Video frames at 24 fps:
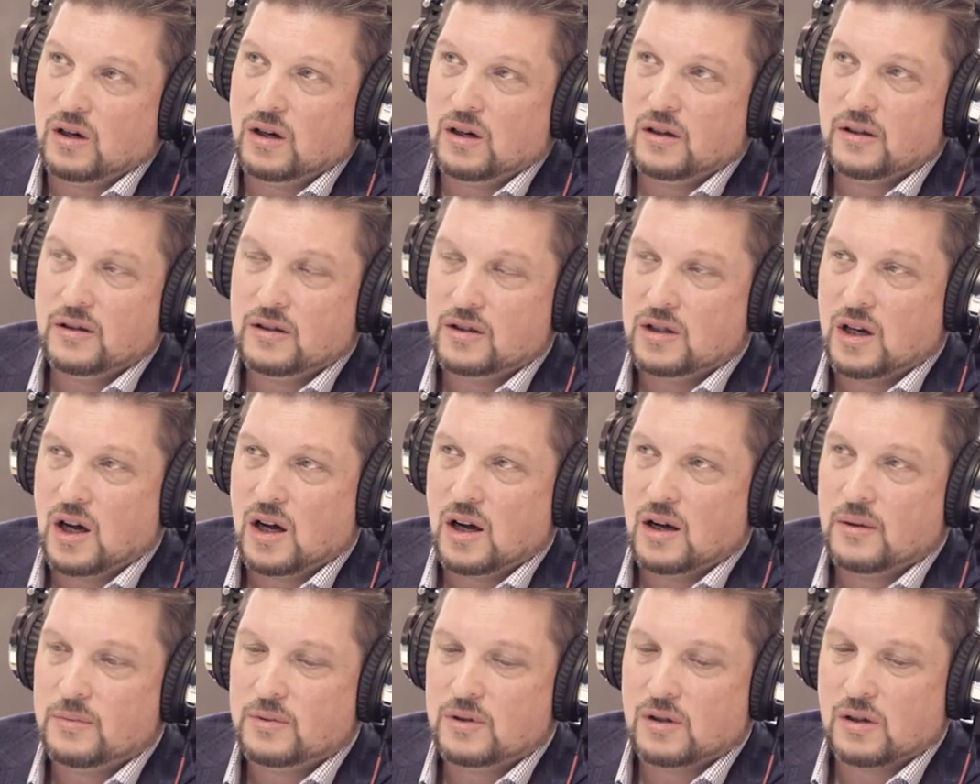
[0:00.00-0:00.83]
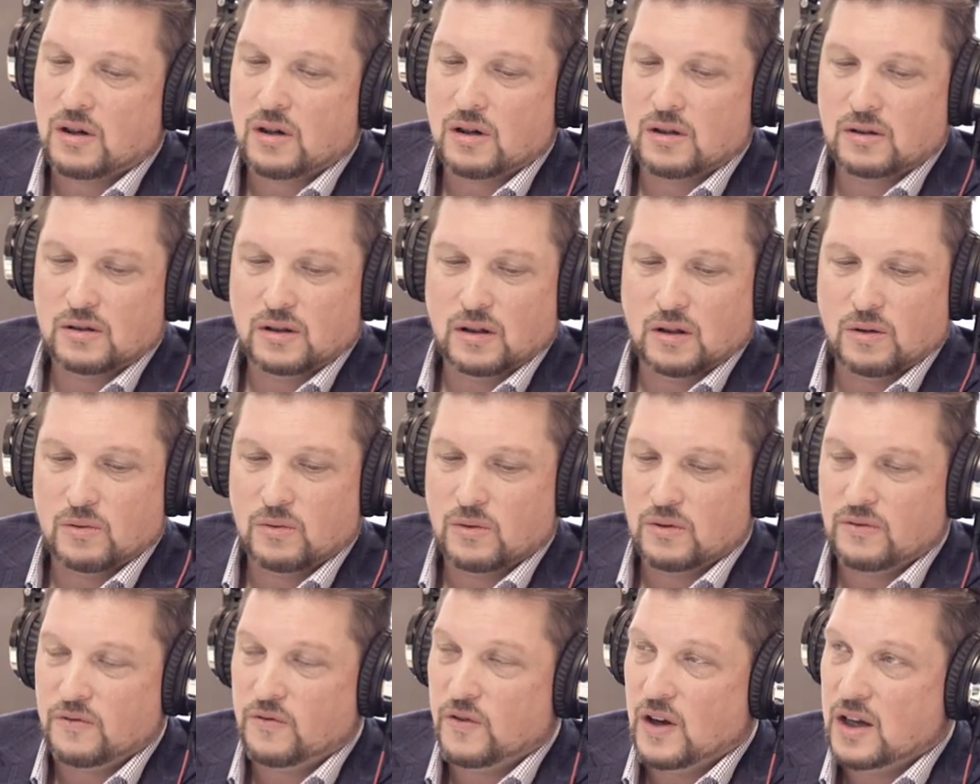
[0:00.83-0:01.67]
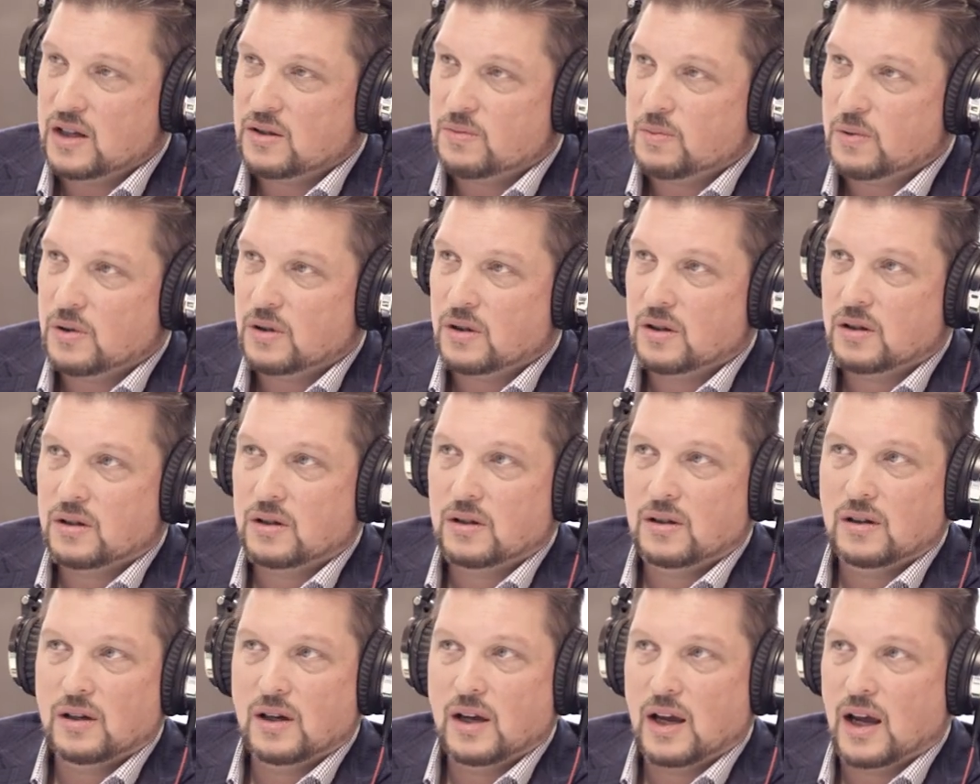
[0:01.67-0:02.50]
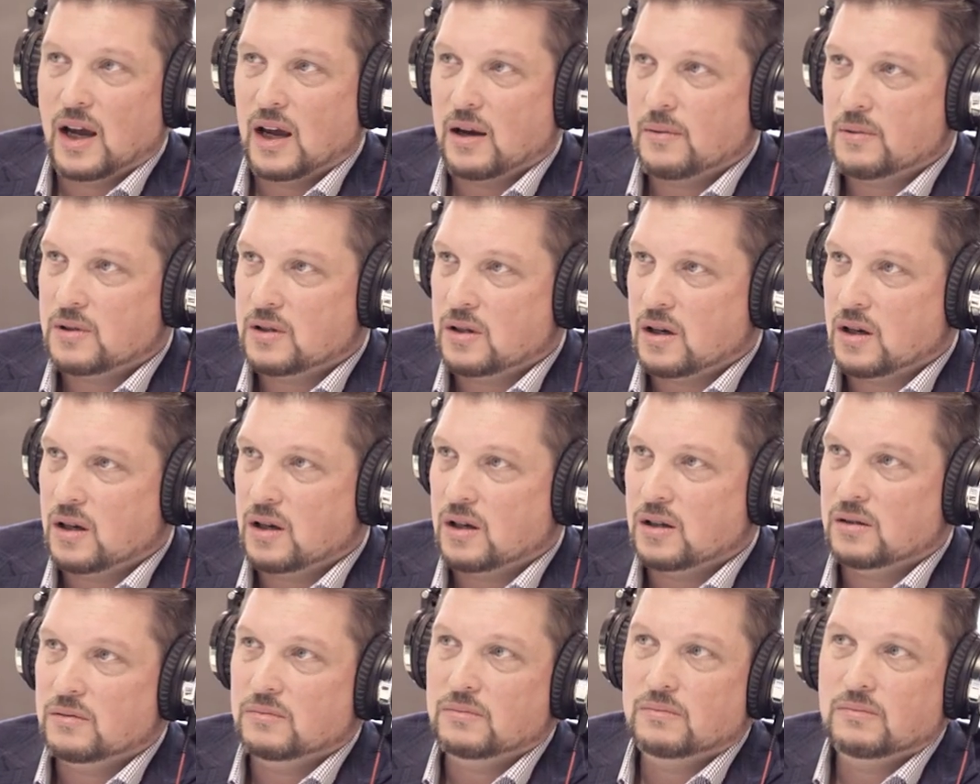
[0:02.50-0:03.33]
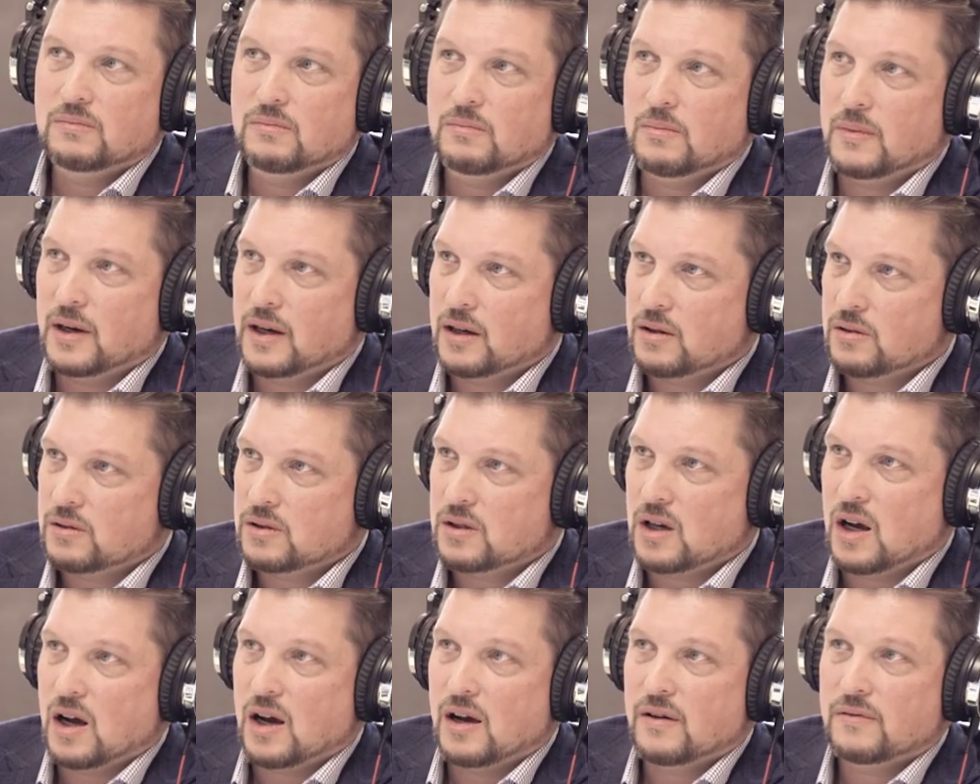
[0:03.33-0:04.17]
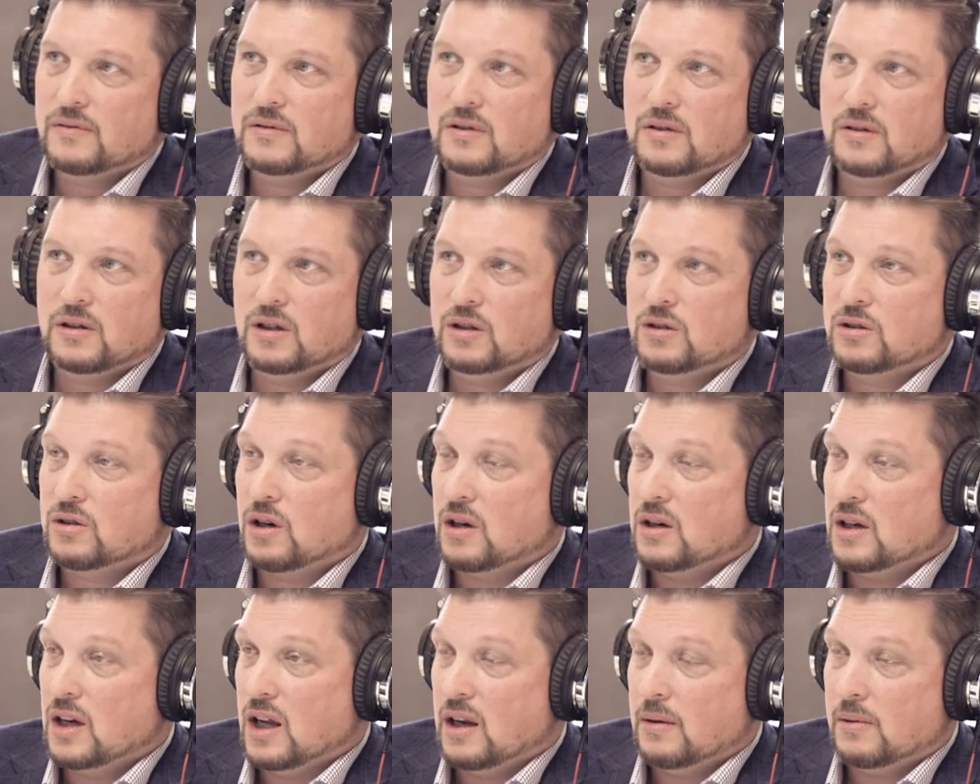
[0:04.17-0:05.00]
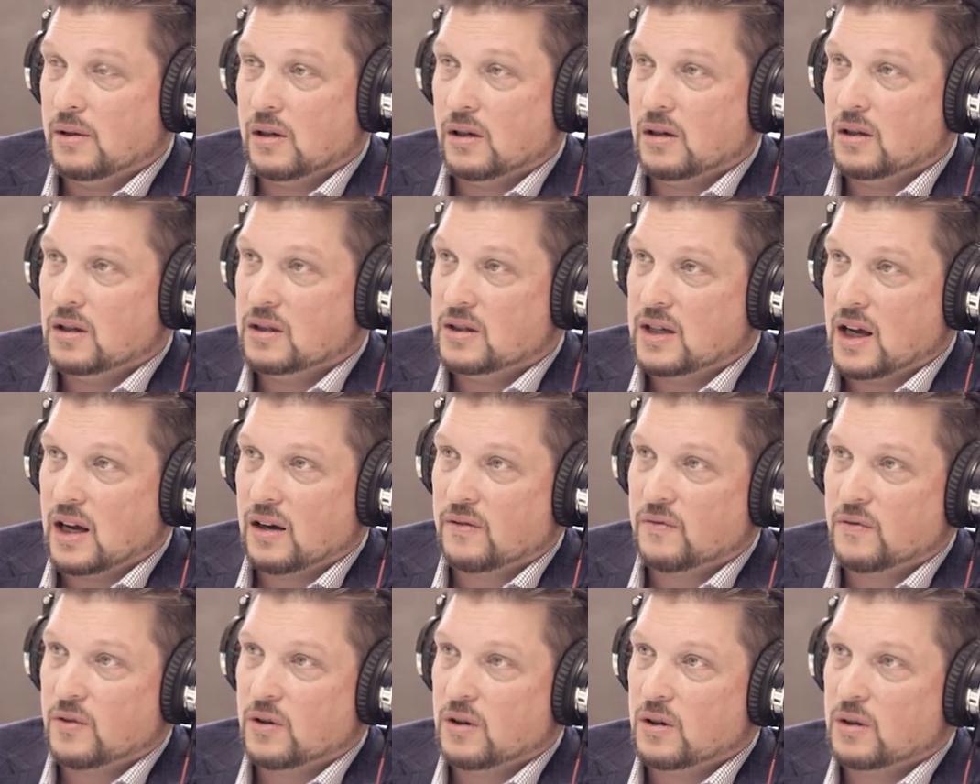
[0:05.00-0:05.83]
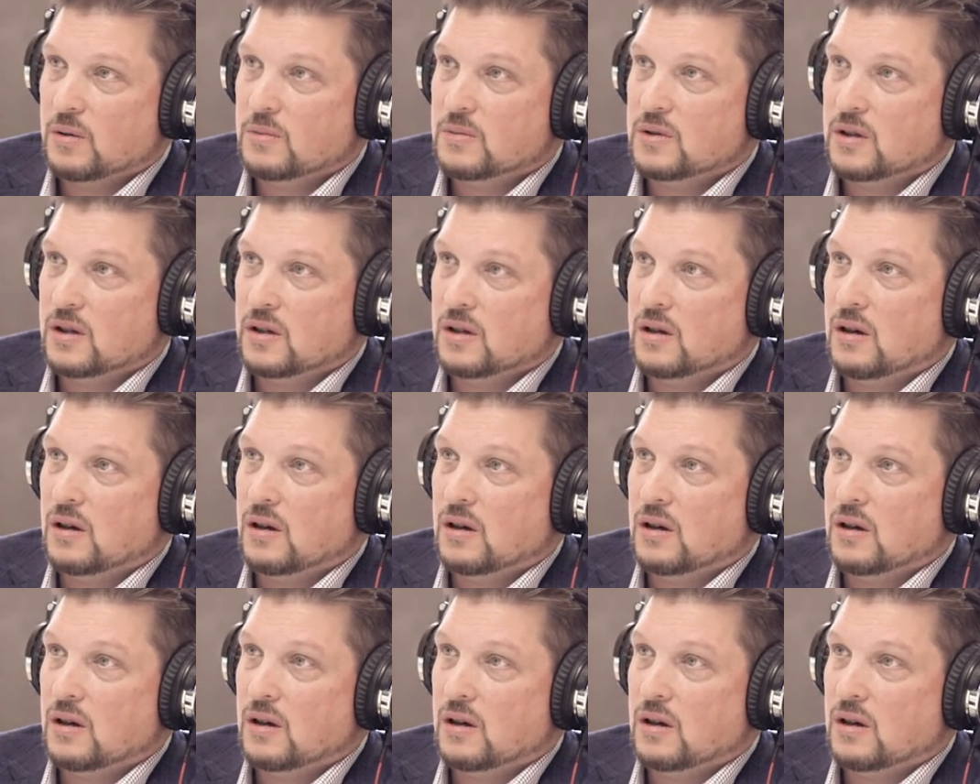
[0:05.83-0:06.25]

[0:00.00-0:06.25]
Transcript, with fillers: all the jobs, you know, Facebook, Amazon, Microsoft, you start naming all the tech firms yeah.